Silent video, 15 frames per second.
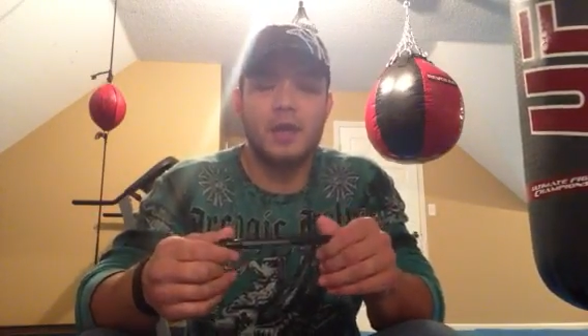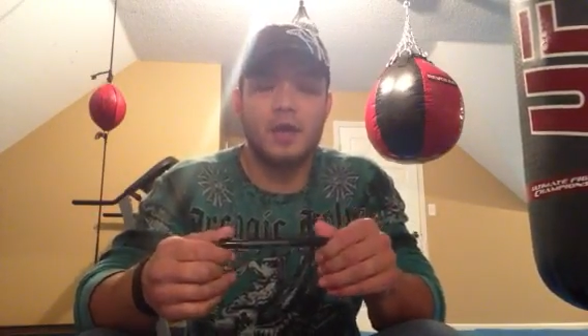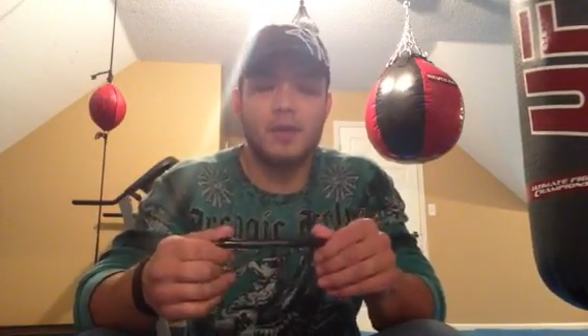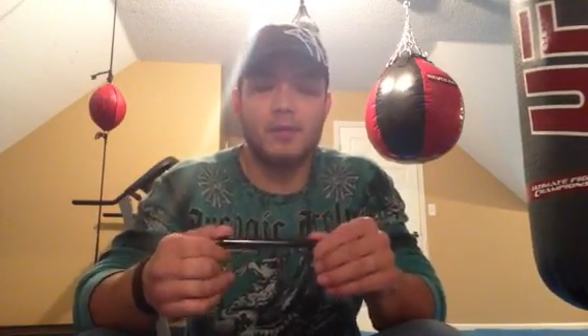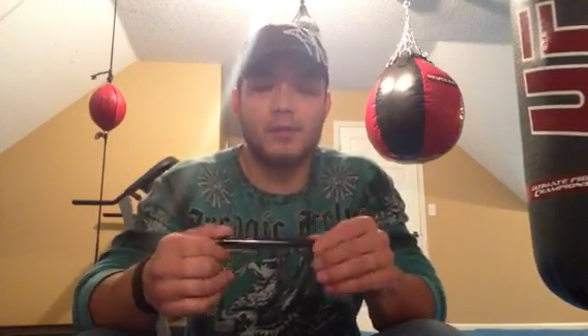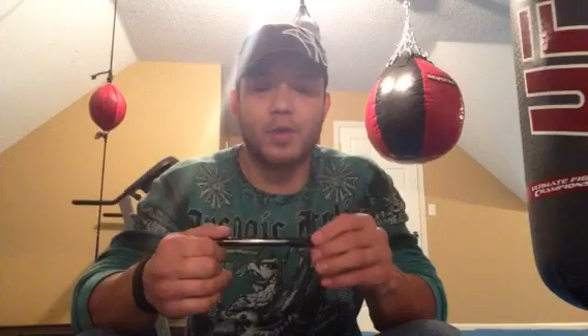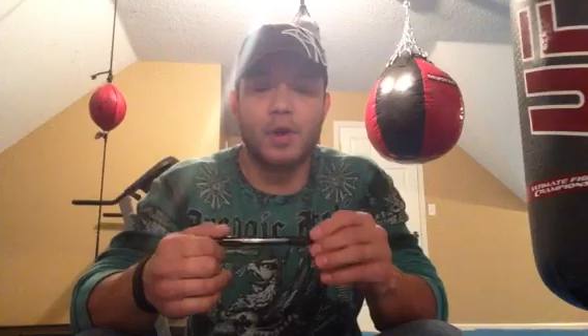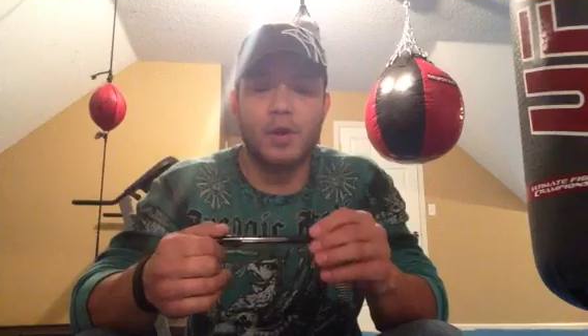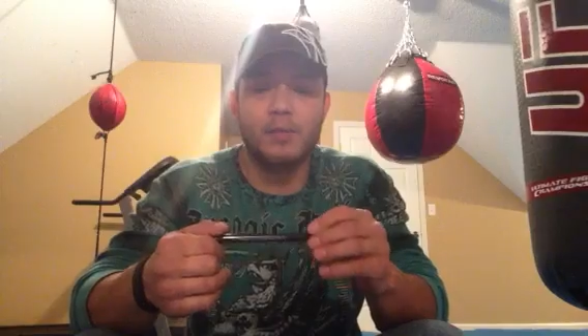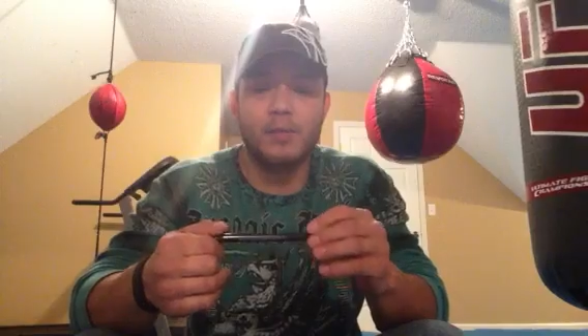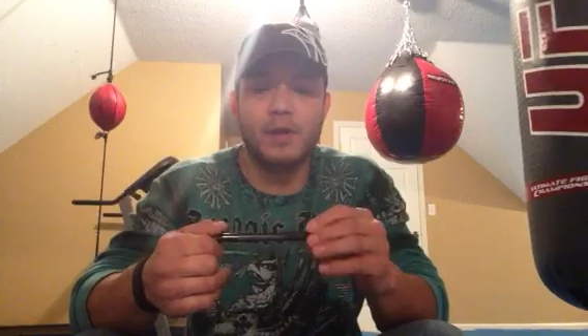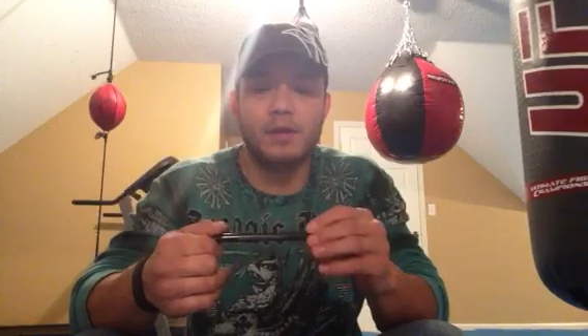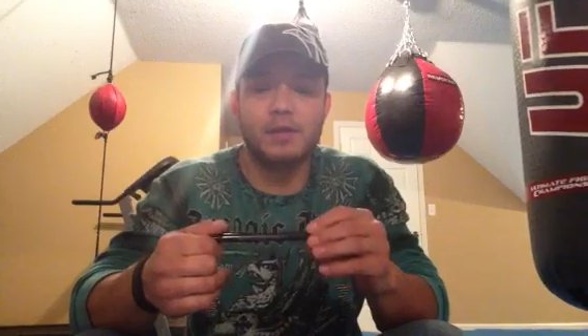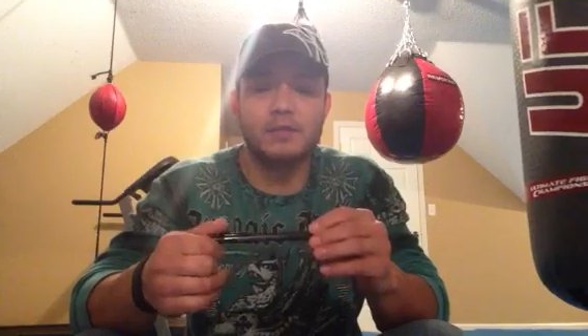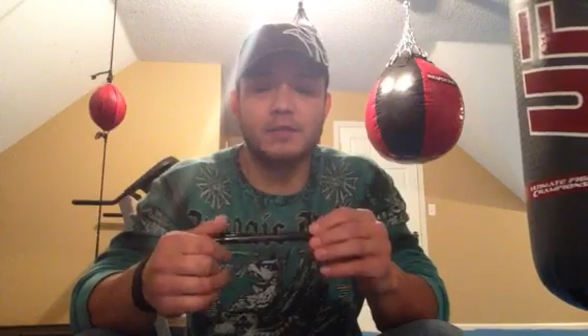and pray
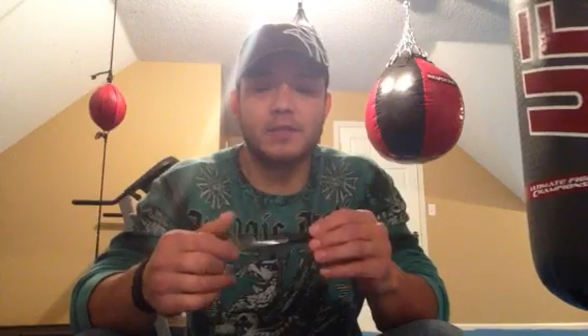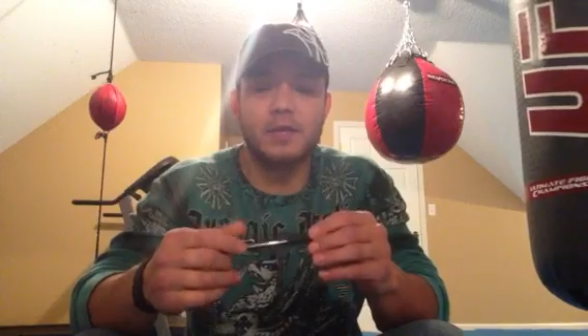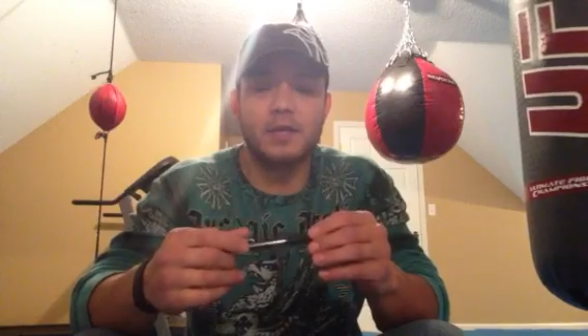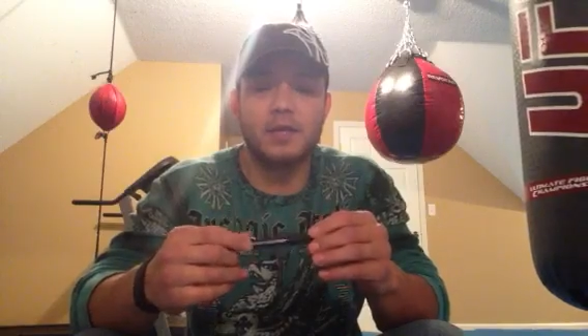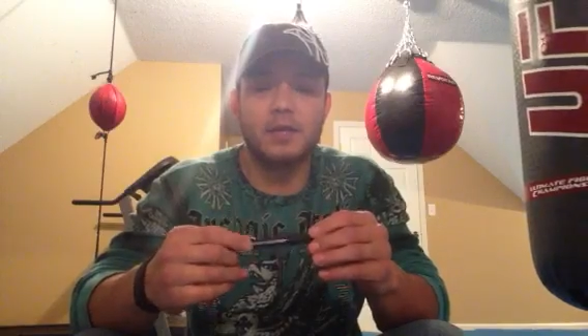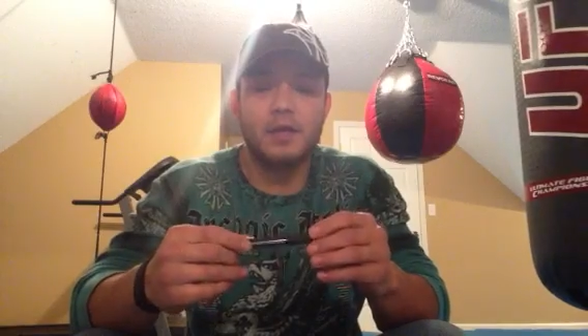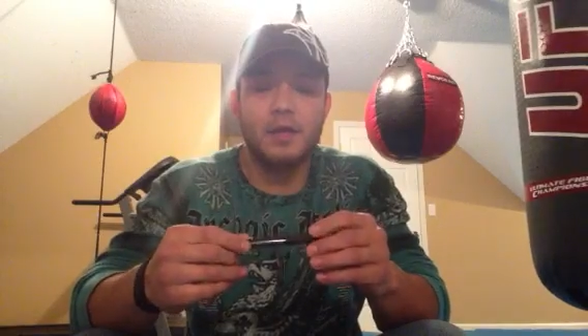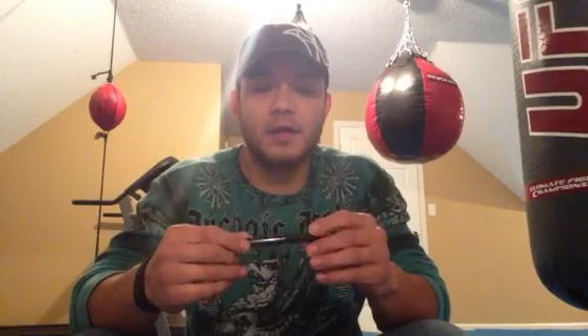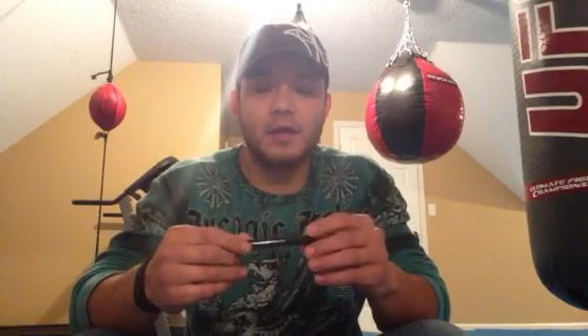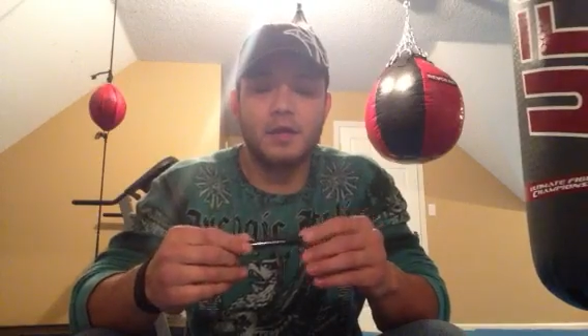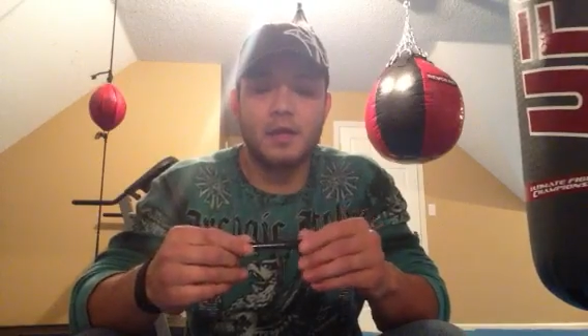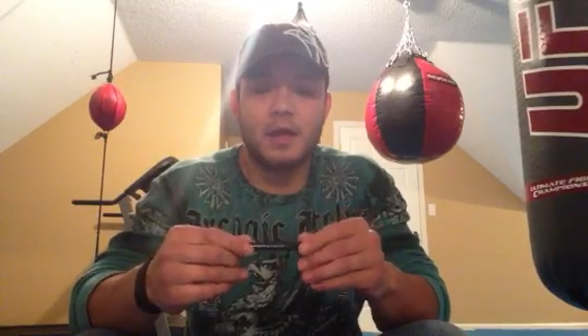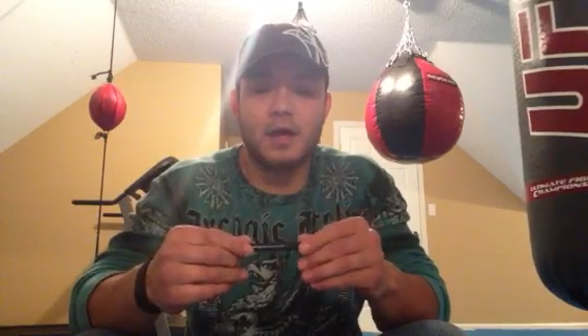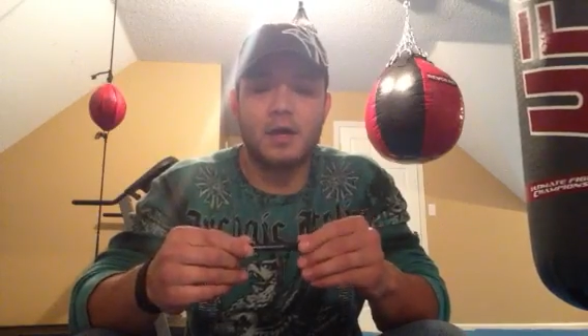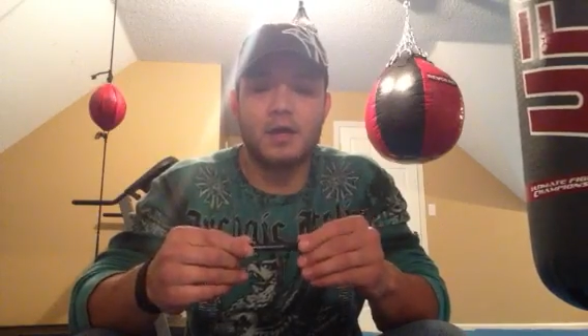about it and say,
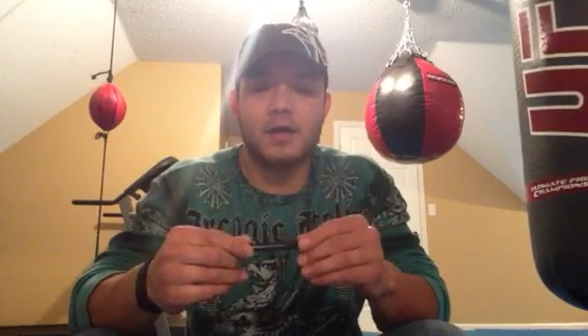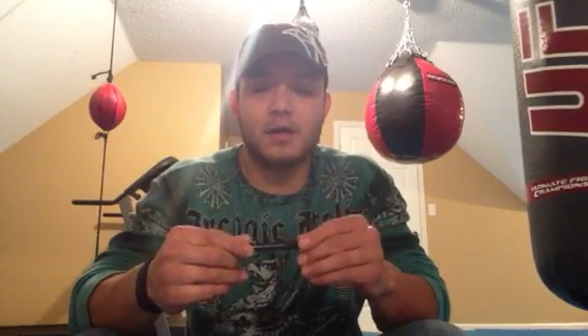God,